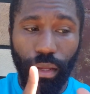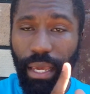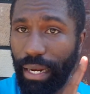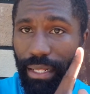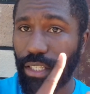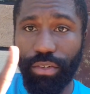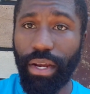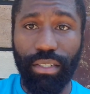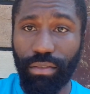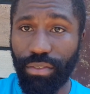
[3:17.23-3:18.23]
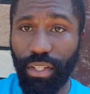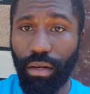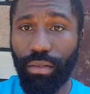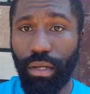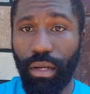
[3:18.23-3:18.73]
And that's the direction of the flow.
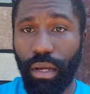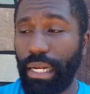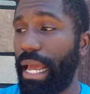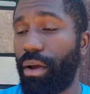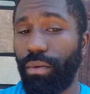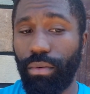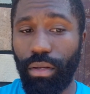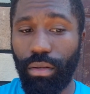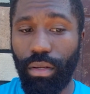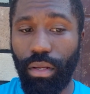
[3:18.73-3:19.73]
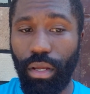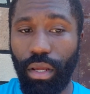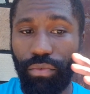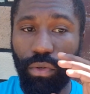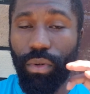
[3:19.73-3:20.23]
Now,
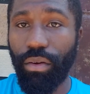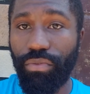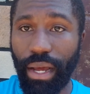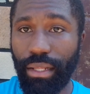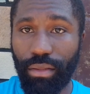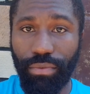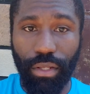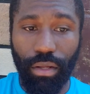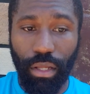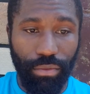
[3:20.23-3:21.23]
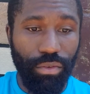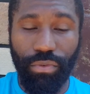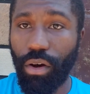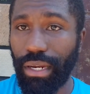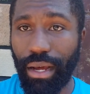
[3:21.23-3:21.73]
if you want to fight the flow, if you
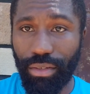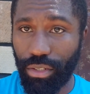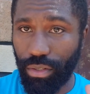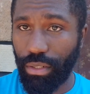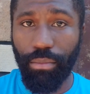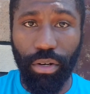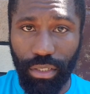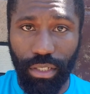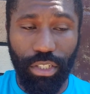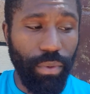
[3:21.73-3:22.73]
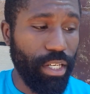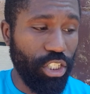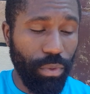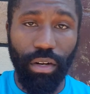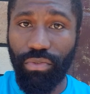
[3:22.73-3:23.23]
fall out and you're in an emergency
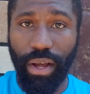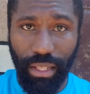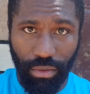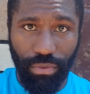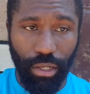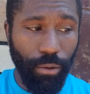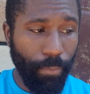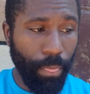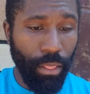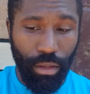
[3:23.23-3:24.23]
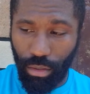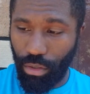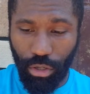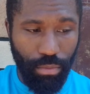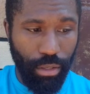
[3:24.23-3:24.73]
situation, you want to fight the flow,
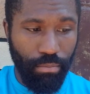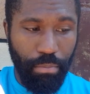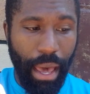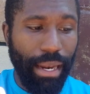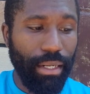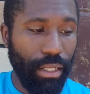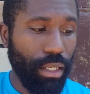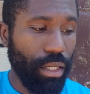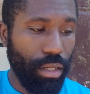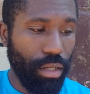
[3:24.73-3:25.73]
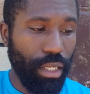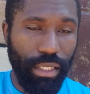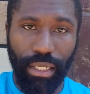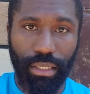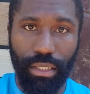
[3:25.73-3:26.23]
you're going to be battling
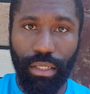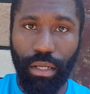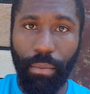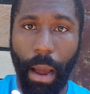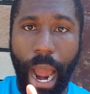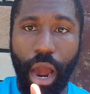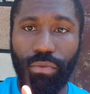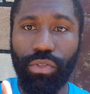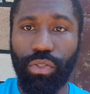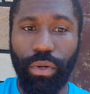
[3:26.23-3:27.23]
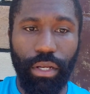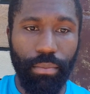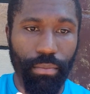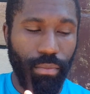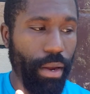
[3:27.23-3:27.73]
against a powerful stream,
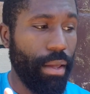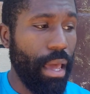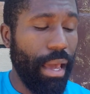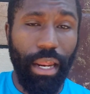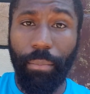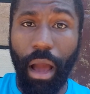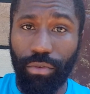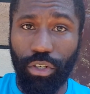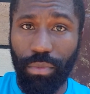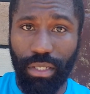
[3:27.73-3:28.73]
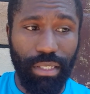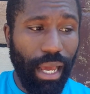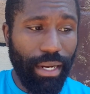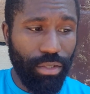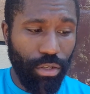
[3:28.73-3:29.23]
right? And the powerful stream is
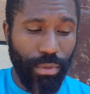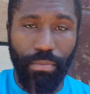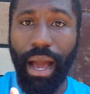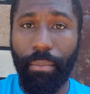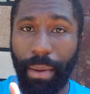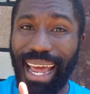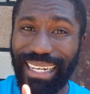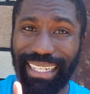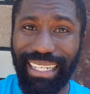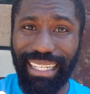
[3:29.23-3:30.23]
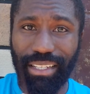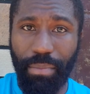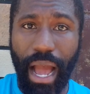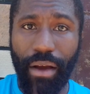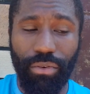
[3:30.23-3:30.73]
society. So you'll be battling against a
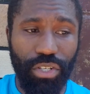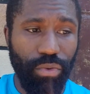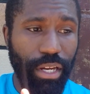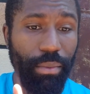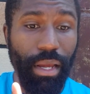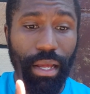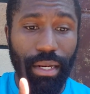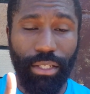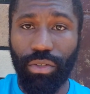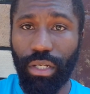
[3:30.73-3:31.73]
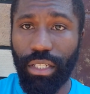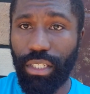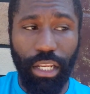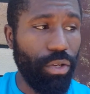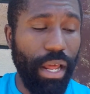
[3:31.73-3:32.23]
powerful stream that's going to
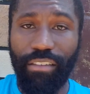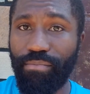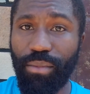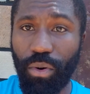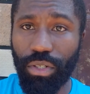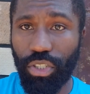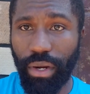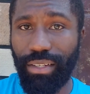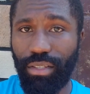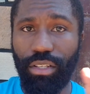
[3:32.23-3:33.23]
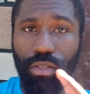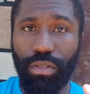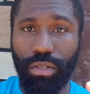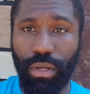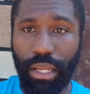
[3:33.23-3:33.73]
continue to have more strength than you
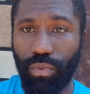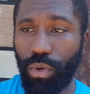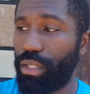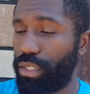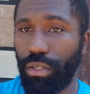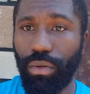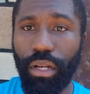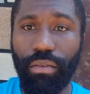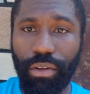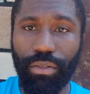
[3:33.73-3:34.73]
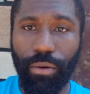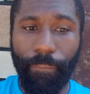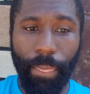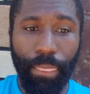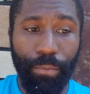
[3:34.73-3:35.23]
do as one single individual.
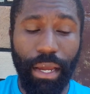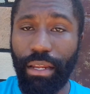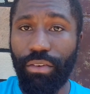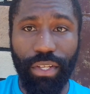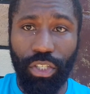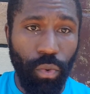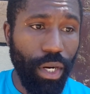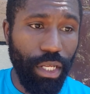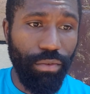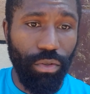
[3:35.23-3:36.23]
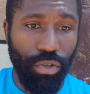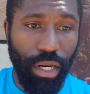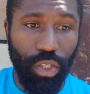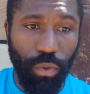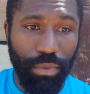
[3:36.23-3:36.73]
Right? Even if it's 20 of you
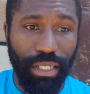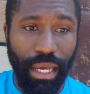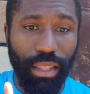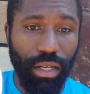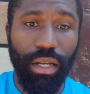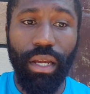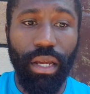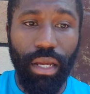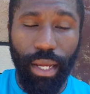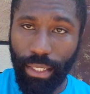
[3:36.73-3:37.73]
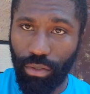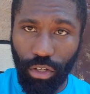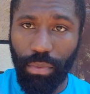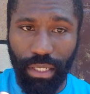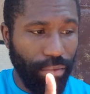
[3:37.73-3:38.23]
trying to swim together, it's
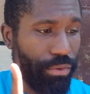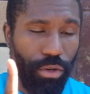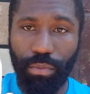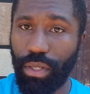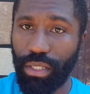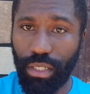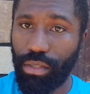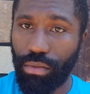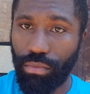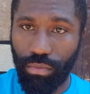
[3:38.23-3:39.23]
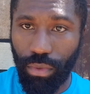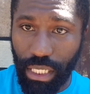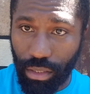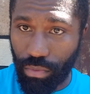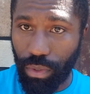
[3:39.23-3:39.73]
going to be difficult because this
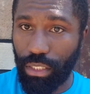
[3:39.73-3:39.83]
is